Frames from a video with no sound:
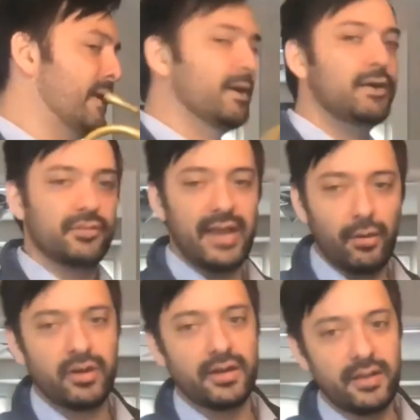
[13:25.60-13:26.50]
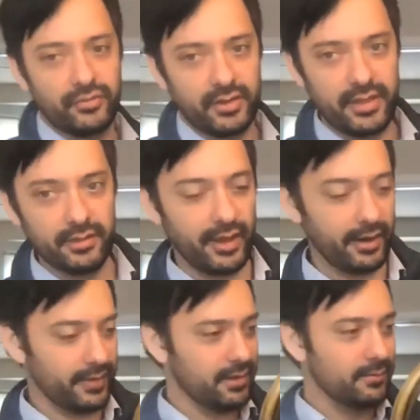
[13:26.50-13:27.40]
so now we're in a different key
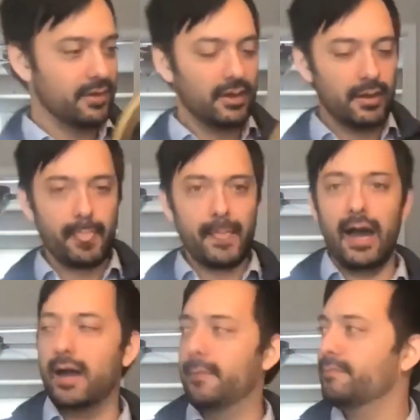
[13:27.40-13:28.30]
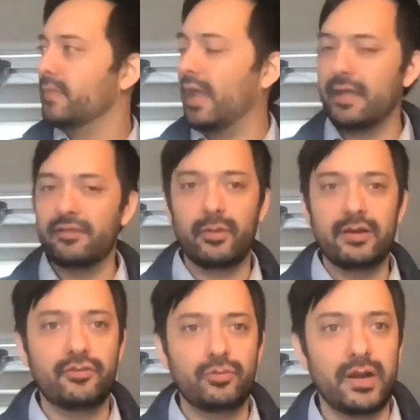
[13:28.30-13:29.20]
entirely. And so I
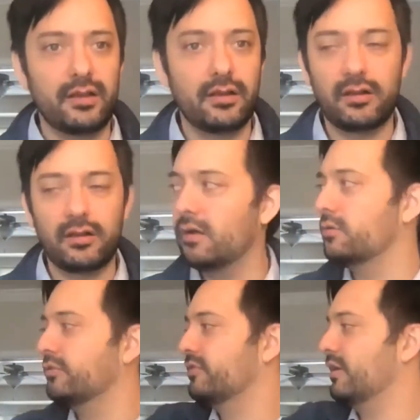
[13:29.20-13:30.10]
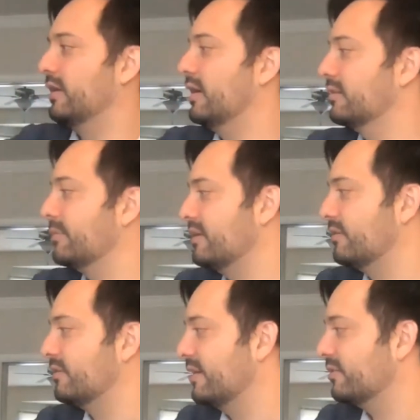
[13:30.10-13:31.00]
just want to close, let me
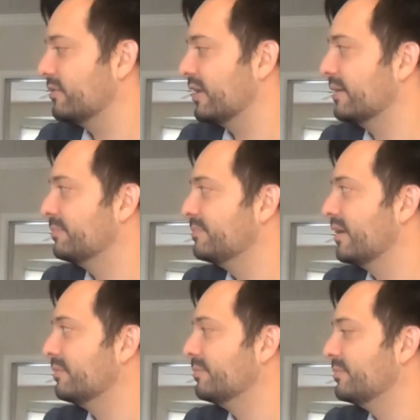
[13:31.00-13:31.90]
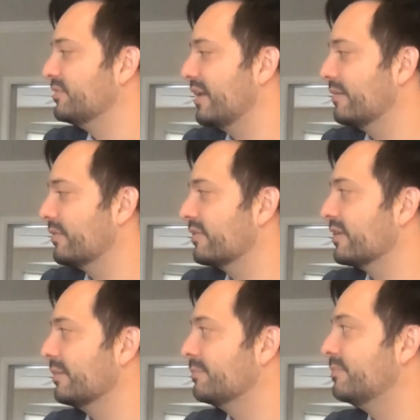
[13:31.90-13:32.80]
just make sure that I said everything that
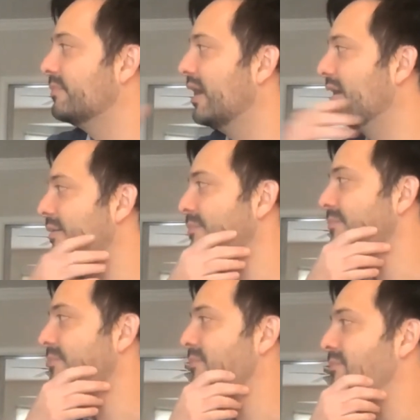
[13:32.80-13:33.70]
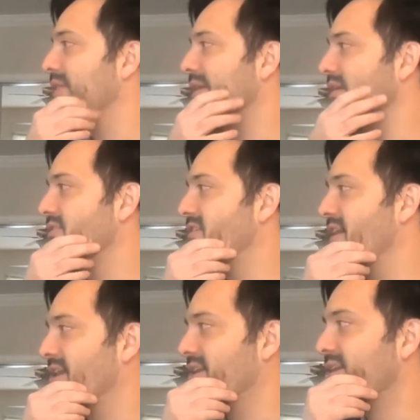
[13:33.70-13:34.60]
I planned on
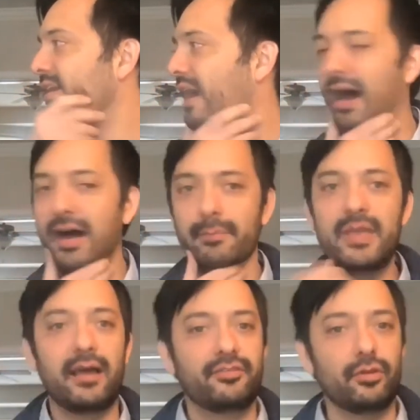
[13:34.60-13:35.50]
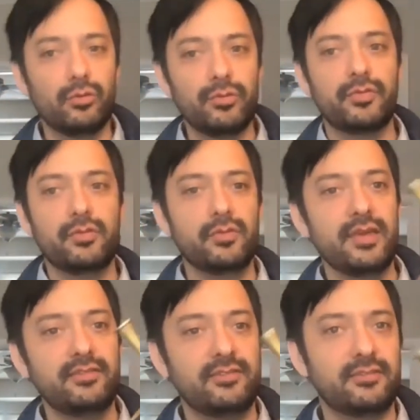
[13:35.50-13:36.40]
saying. Yeah, so
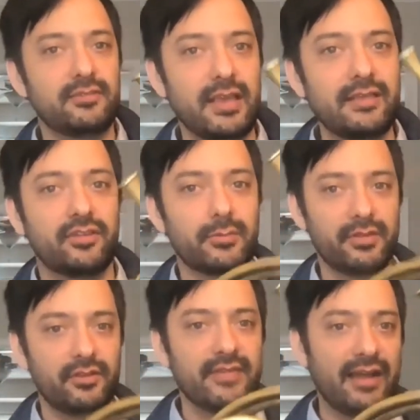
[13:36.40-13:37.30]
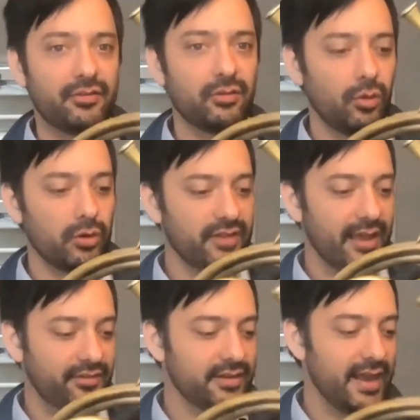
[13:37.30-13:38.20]
this instrument, this natural horn, is
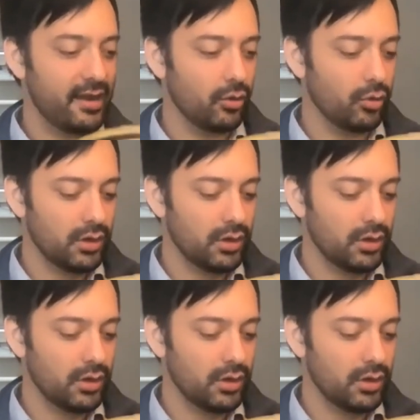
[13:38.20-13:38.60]
actually now